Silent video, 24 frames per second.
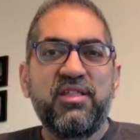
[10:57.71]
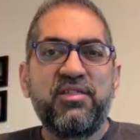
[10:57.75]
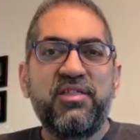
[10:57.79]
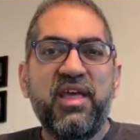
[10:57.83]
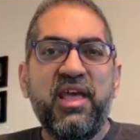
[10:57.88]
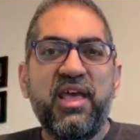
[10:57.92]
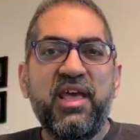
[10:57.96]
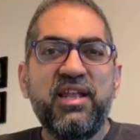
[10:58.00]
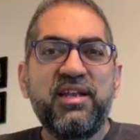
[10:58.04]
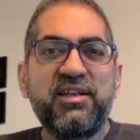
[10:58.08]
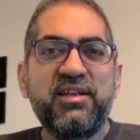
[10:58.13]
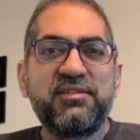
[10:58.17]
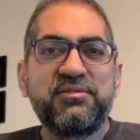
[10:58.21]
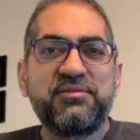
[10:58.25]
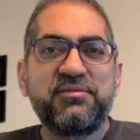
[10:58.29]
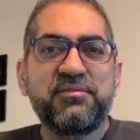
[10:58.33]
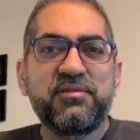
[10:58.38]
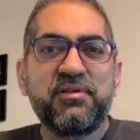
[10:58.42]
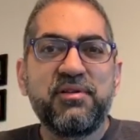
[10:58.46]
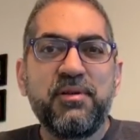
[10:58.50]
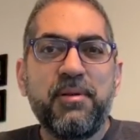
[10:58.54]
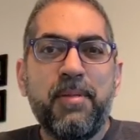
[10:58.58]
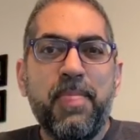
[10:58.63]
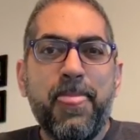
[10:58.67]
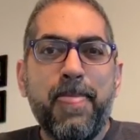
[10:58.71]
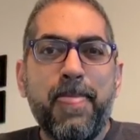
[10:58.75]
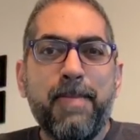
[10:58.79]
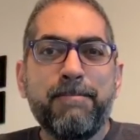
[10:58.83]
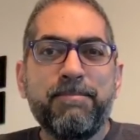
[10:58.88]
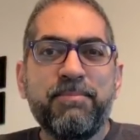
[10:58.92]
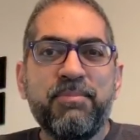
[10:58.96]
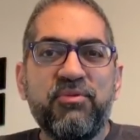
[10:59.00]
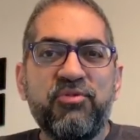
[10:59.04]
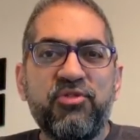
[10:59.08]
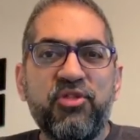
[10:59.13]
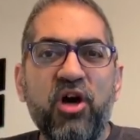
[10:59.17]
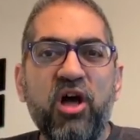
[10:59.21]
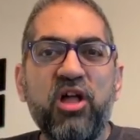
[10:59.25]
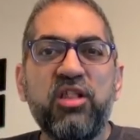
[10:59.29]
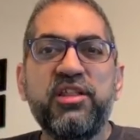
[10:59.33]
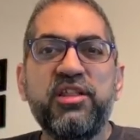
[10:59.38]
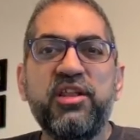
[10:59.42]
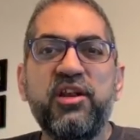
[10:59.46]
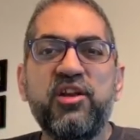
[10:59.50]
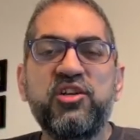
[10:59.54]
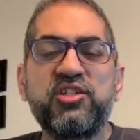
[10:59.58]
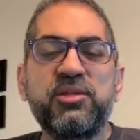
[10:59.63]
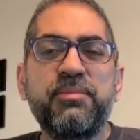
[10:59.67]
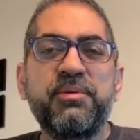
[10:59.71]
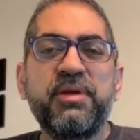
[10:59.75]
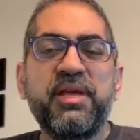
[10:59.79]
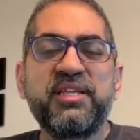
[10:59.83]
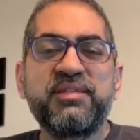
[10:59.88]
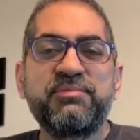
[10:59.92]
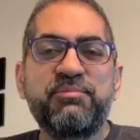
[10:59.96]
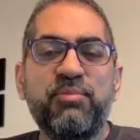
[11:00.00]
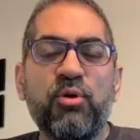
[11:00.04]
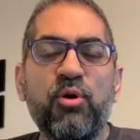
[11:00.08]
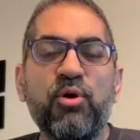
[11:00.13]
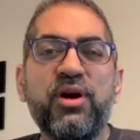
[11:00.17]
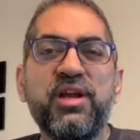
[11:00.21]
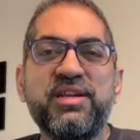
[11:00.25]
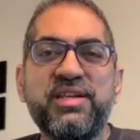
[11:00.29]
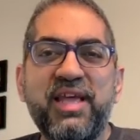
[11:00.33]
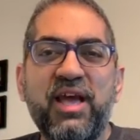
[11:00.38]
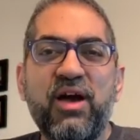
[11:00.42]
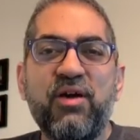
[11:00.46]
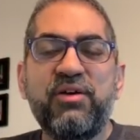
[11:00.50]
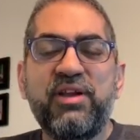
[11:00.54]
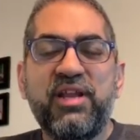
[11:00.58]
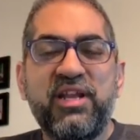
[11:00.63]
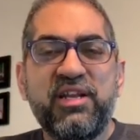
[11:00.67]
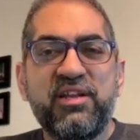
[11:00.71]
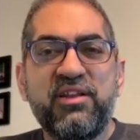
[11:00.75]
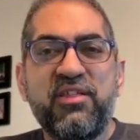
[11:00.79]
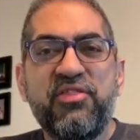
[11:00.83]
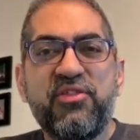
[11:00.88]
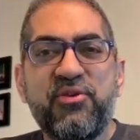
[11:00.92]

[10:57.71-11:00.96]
then thought leadership is broken down into